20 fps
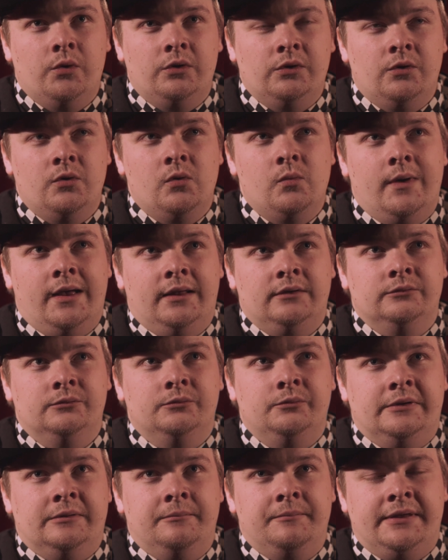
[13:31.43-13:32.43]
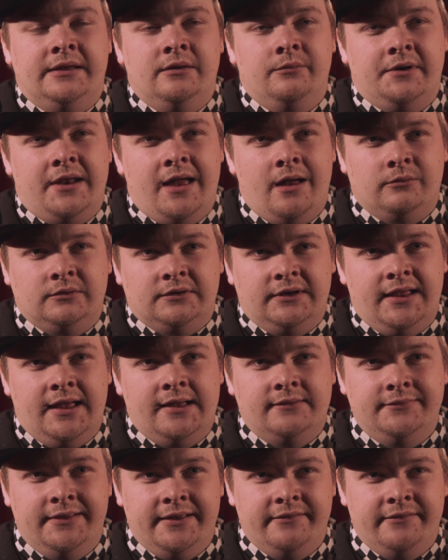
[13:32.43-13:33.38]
no one will be without love.